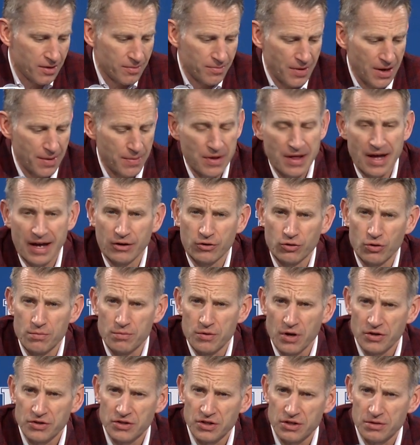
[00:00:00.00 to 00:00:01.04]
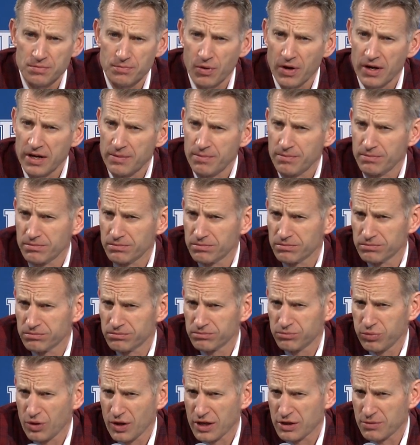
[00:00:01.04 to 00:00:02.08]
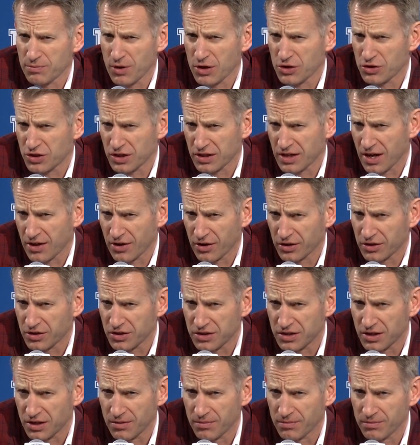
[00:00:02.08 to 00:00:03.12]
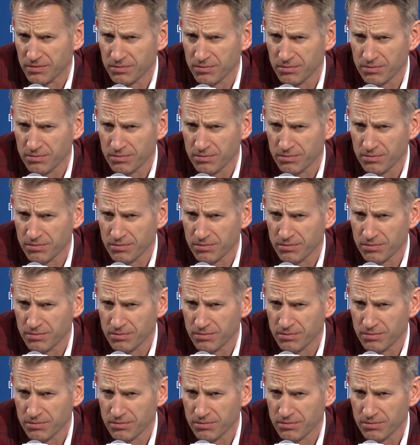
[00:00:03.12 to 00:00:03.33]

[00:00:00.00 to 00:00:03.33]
maybe that group doesn't as play as much together because they're a